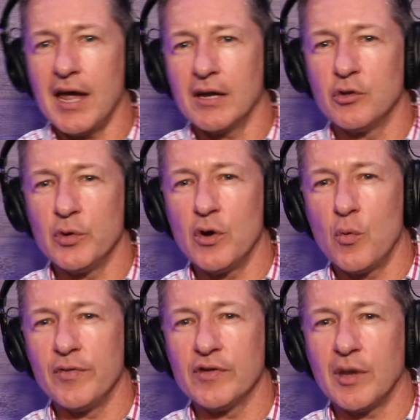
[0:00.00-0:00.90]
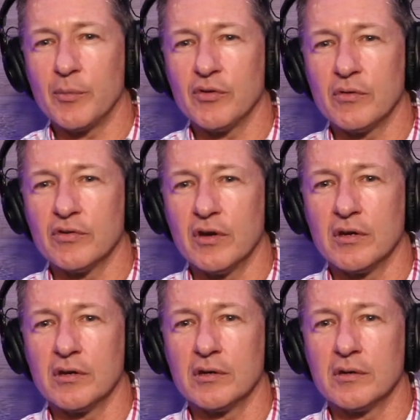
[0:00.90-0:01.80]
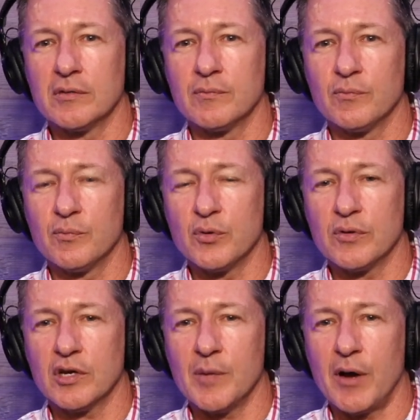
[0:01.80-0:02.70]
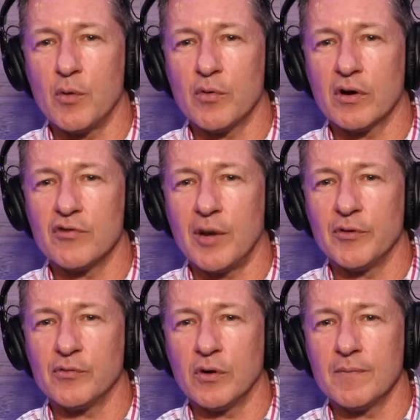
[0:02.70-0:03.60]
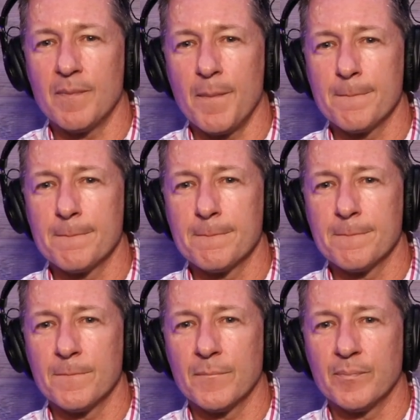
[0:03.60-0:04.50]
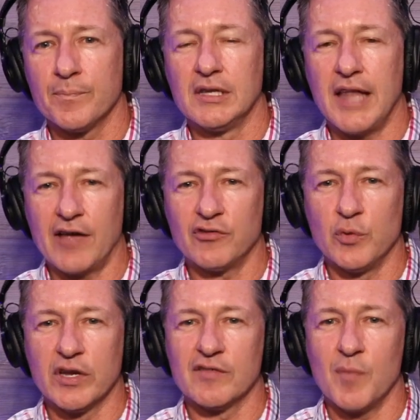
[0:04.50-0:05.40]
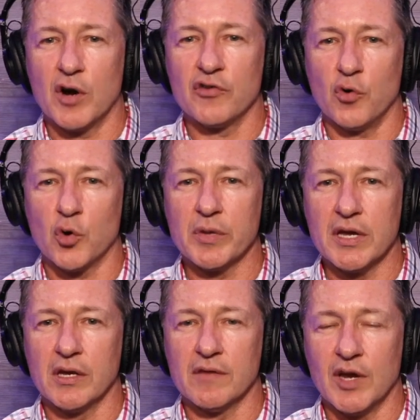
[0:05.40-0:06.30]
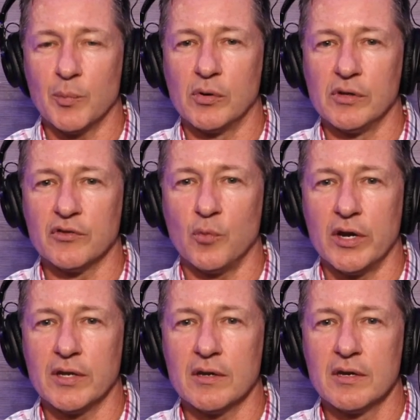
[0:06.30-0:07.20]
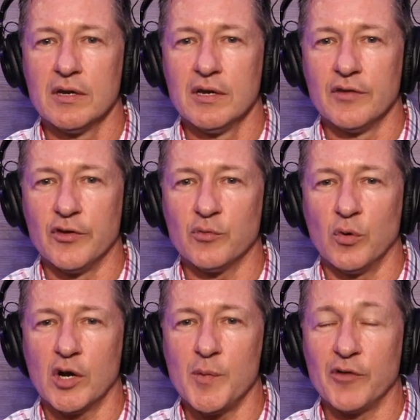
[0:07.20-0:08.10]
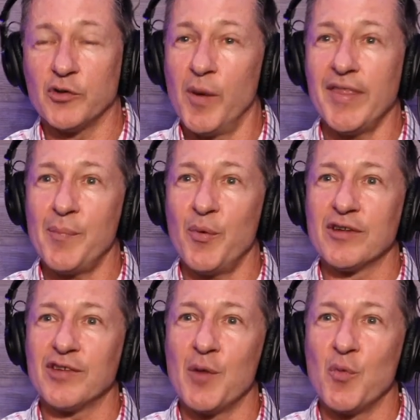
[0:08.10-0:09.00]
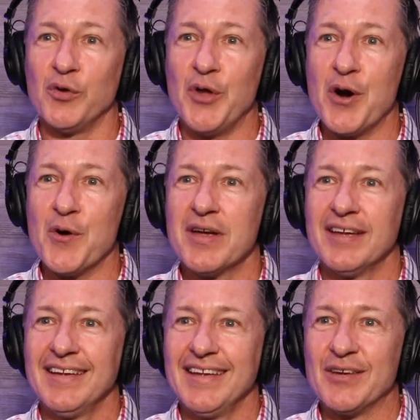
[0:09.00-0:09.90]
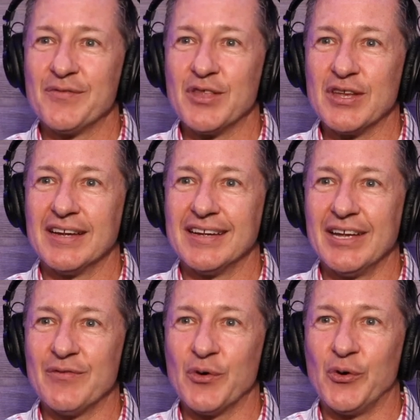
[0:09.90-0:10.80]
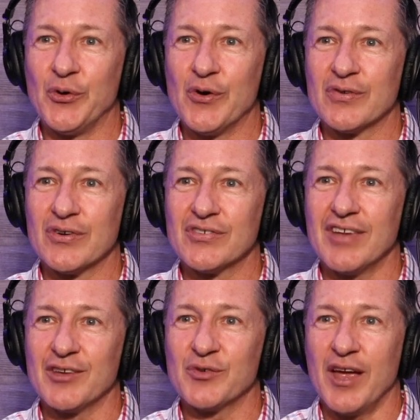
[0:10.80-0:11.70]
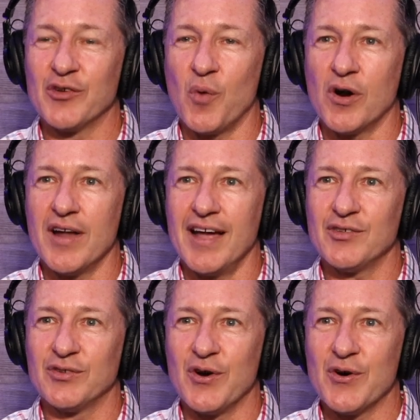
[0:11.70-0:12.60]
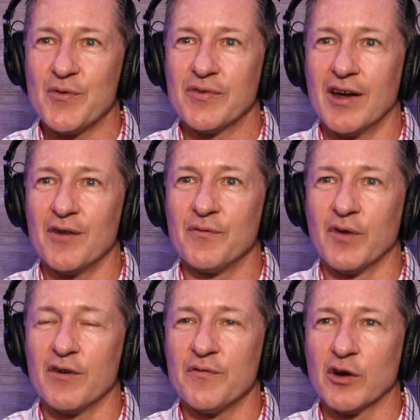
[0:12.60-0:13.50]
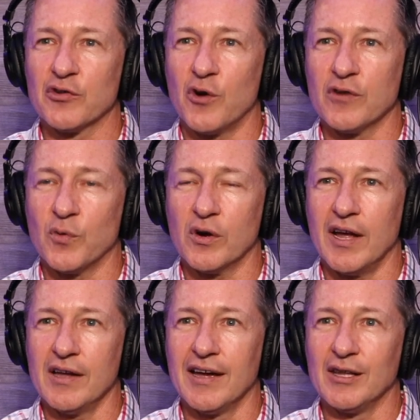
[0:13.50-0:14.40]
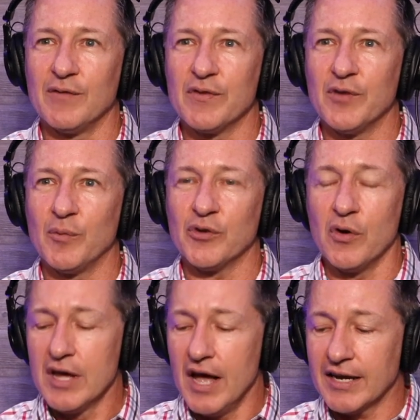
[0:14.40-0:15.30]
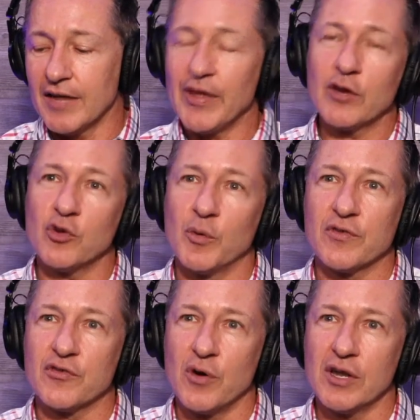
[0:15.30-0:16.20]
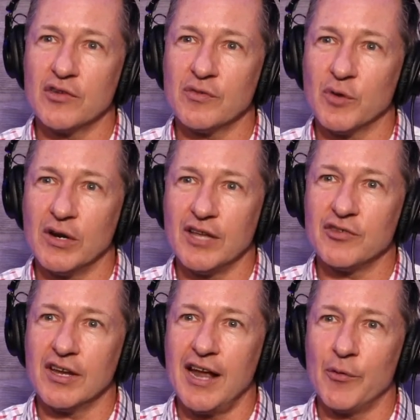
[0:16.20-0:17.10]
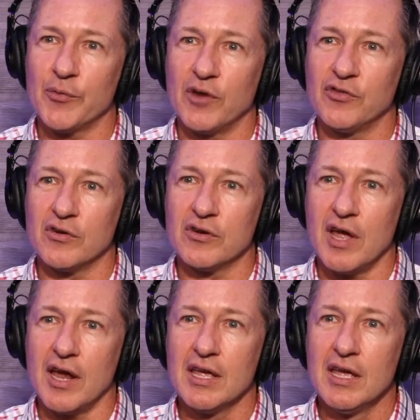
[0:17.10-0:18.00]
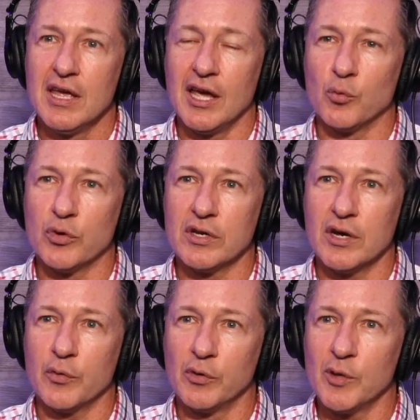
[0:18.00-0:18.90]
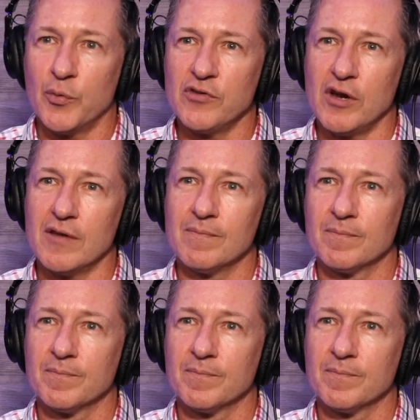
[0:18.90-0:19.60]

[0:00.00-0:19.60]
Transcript: Anna, do we know when this episode's gonna come out, when we're gonna drop this one? Last week of March or beginning of April is when this one will come out. So by that point in time, we'll know if the Holdovers has won or not. So we've got our fingers crossed for it. I love the film. So again, thank you so much for joining us. We're going to let you get on with the rest of your day, and we really appreciate it.